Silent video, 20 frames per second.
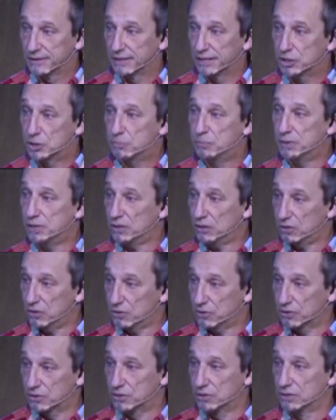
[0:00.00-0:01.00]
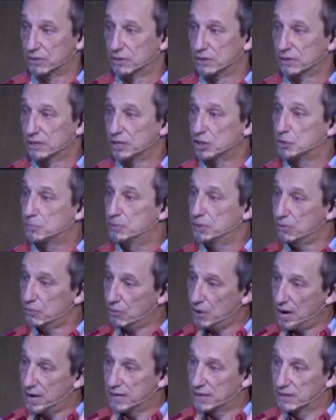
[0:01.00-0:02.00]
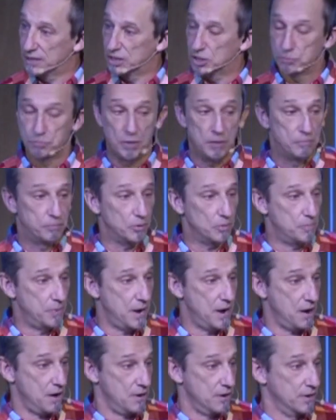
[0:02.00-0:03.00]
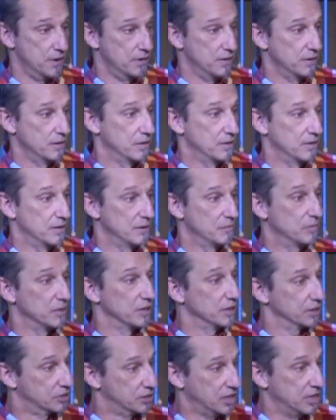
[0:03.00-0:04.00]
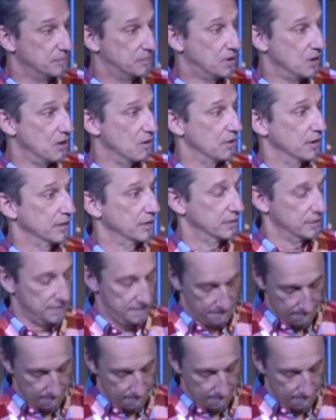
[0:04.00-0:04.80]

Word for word: Let's be alert. Let's be ready. Let's be prepared. But let's keep going.